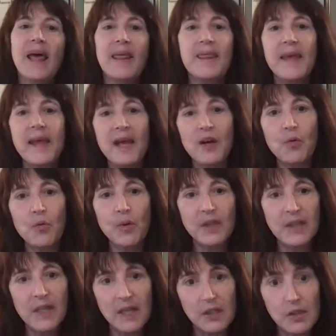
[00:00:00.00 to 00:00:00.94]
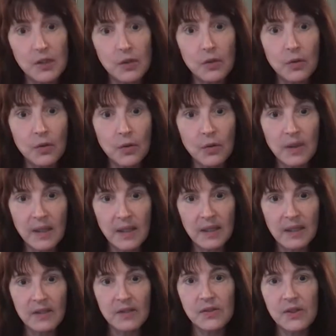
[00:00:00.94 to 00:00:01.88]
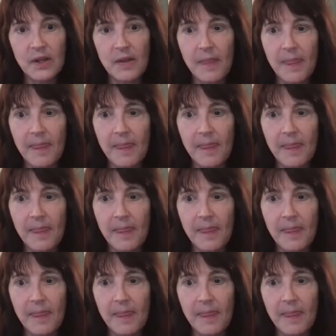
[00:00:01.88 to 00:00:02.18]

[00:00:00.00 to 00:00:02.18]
Then what they do is